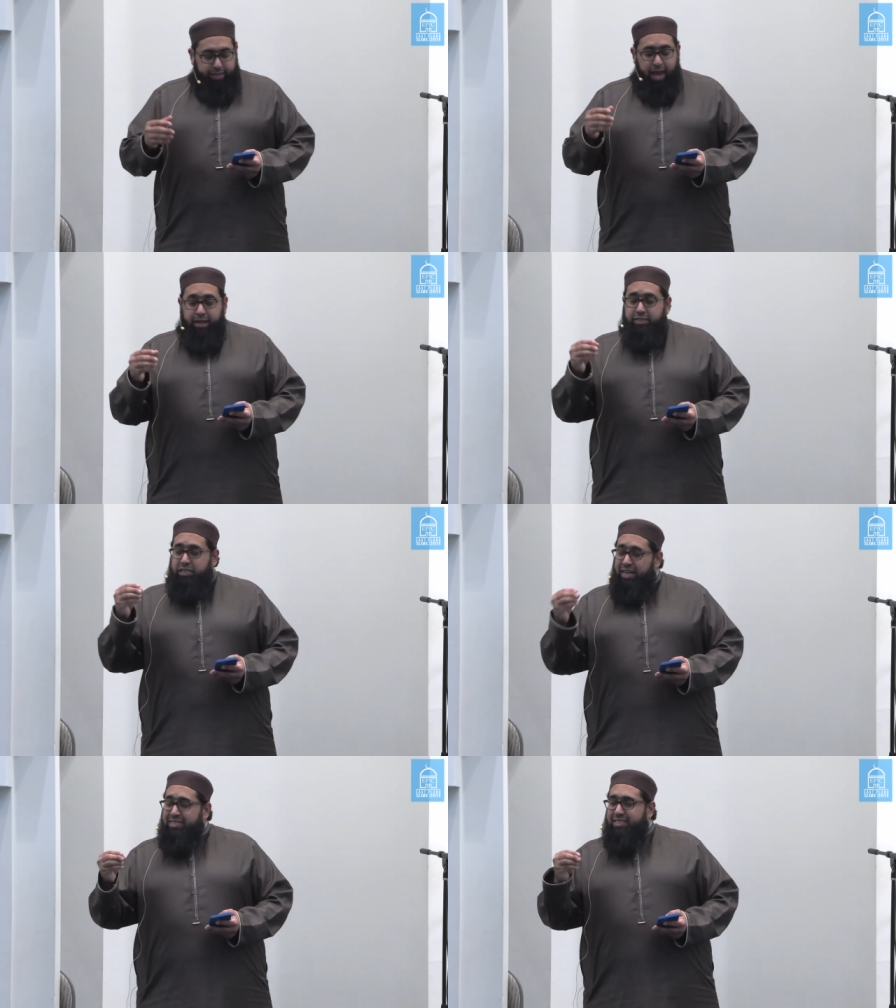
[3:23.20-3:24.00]

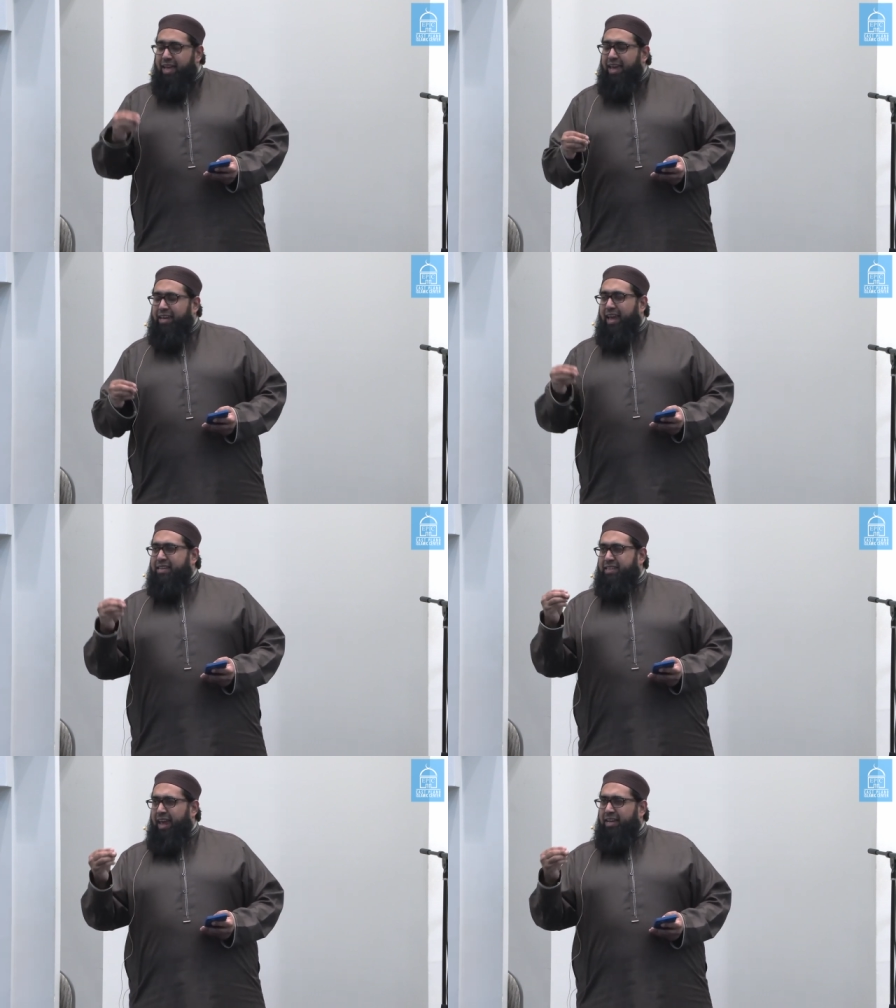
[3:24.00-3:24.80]
that just like
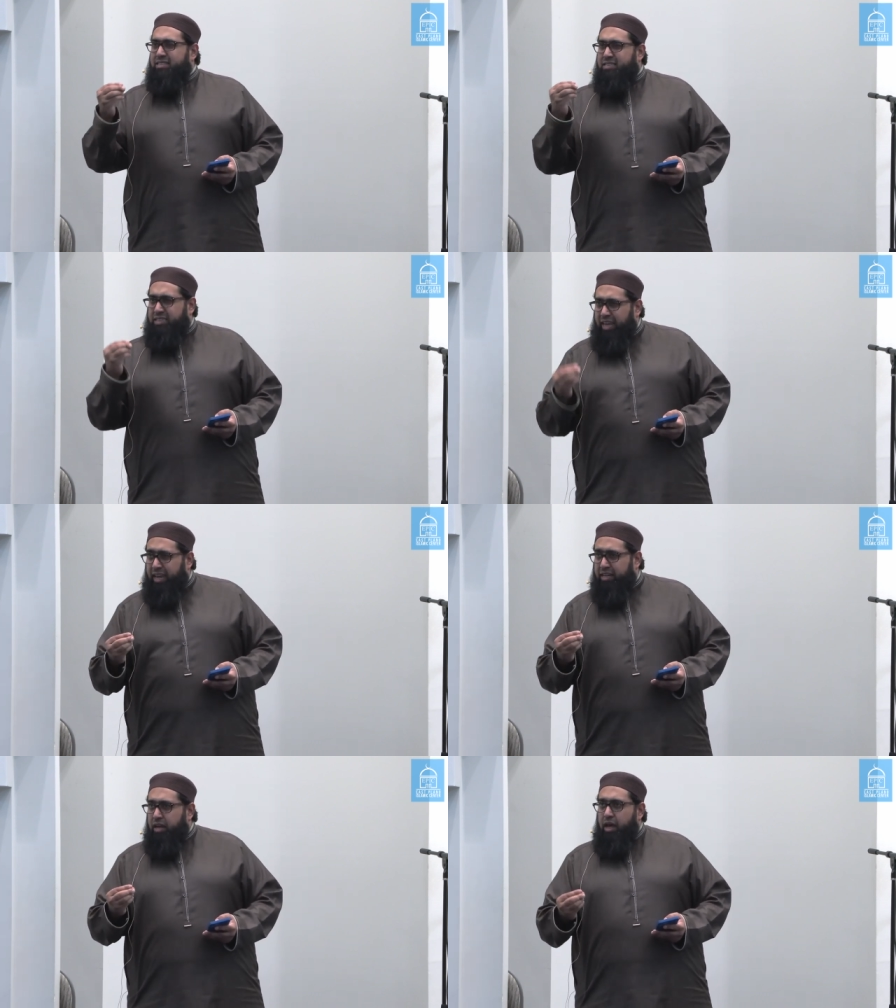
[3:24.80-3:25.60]
it takes
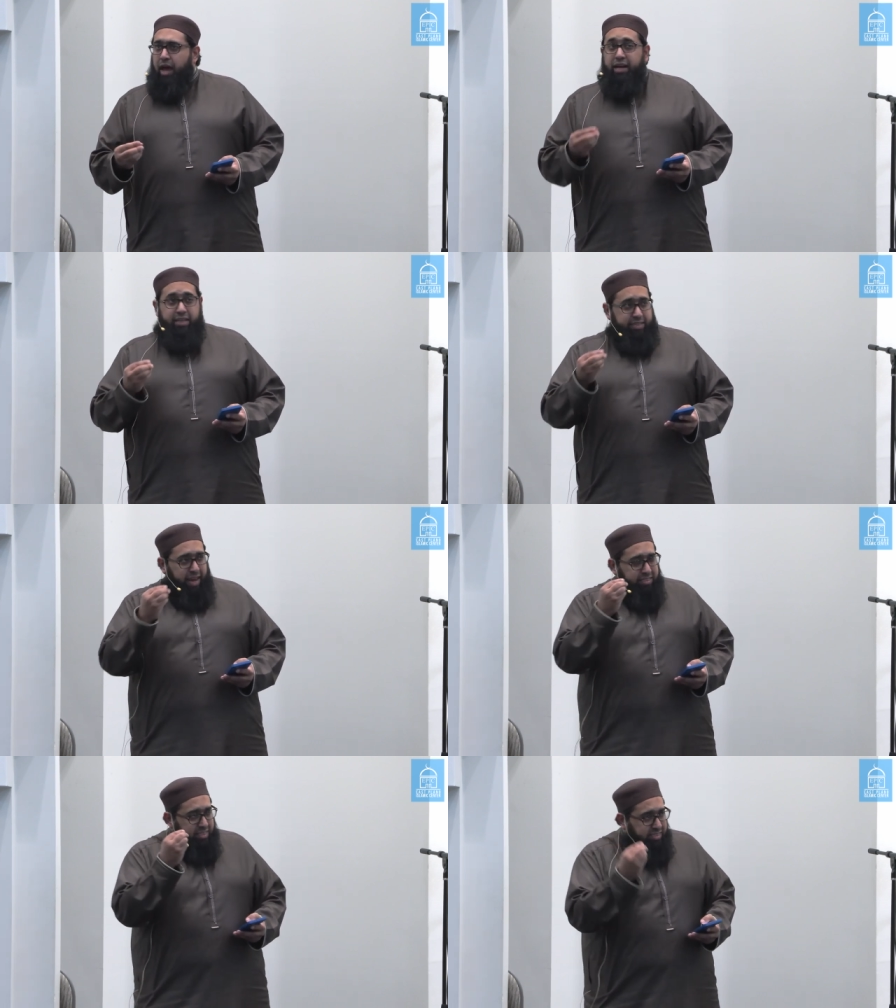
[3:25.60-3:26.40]
seed uh, it
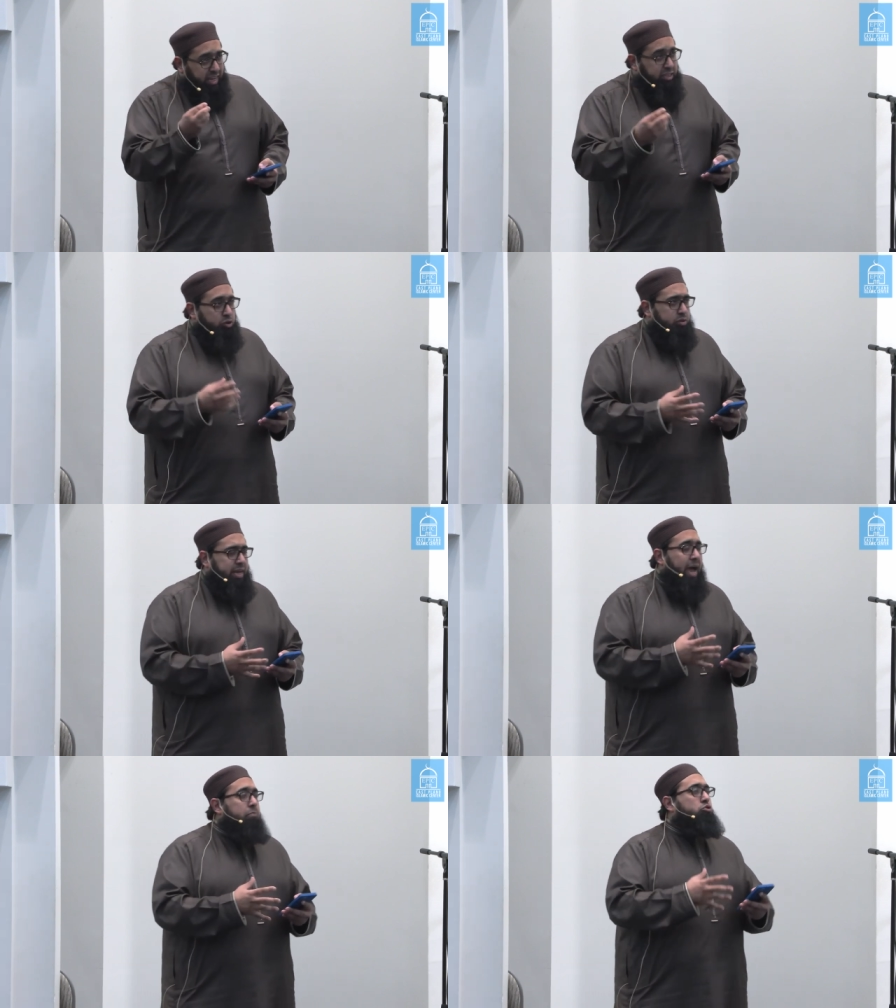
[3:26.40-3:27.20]
takes a seed to
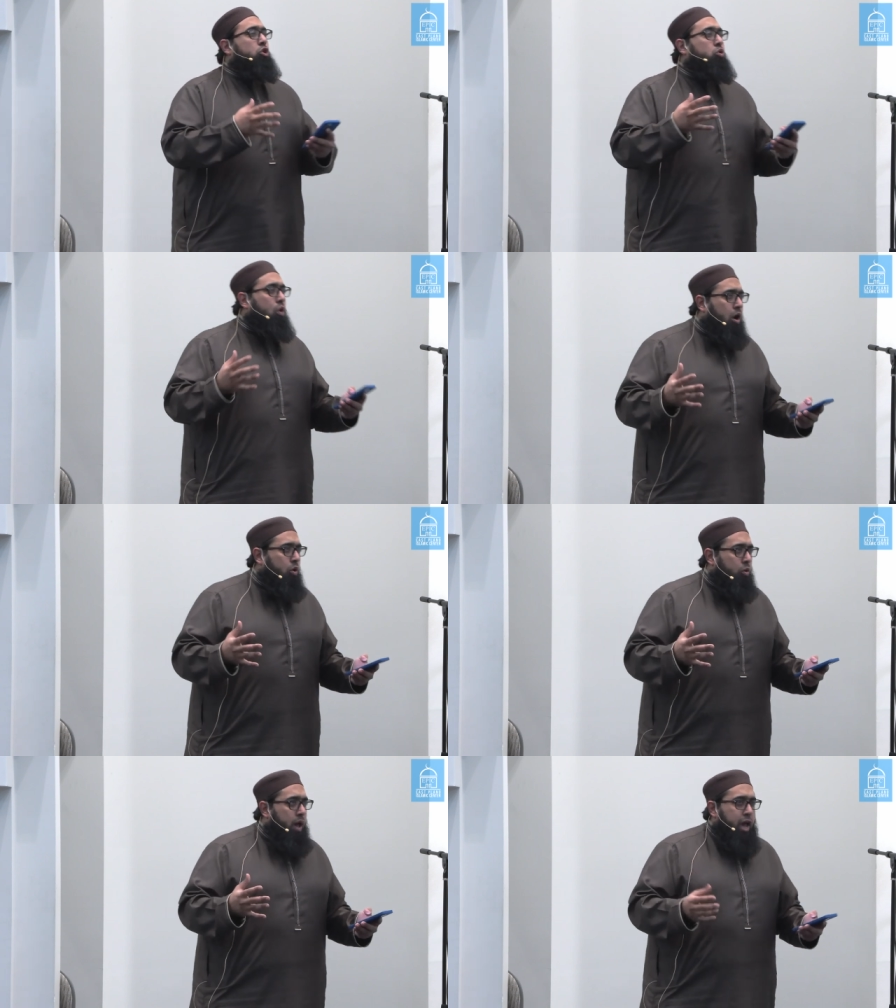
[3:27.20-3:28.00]
time to
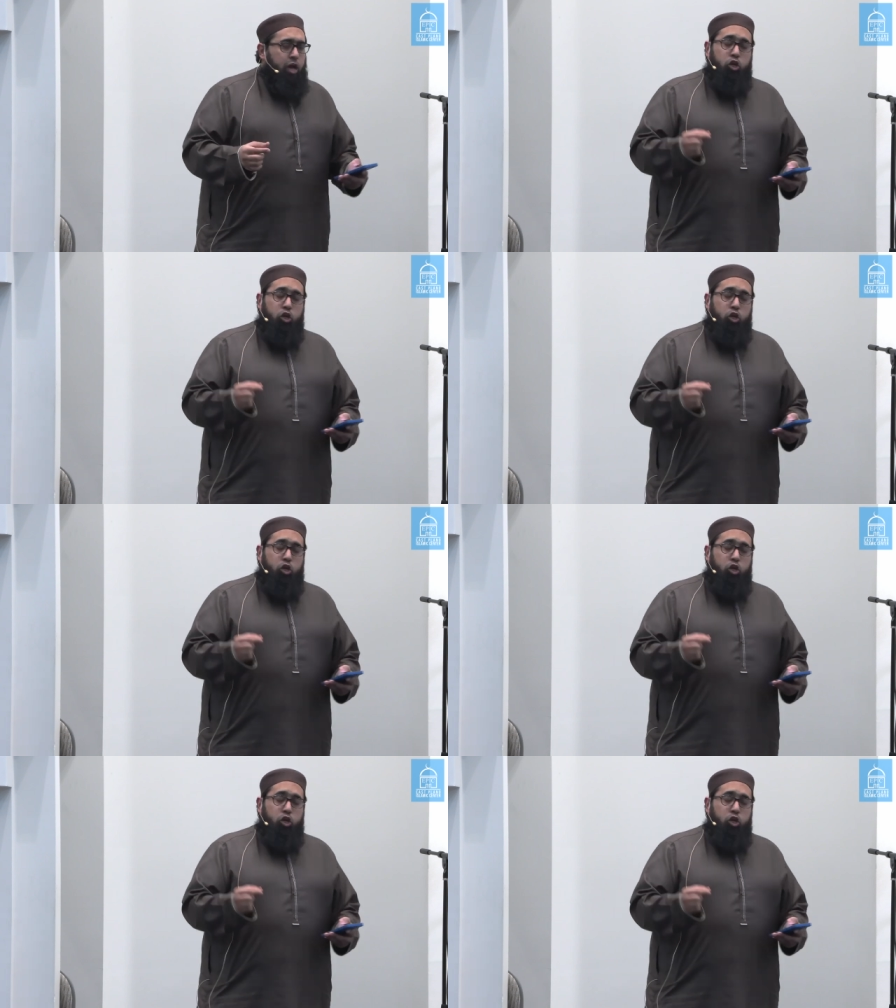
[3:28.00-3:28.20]
grow.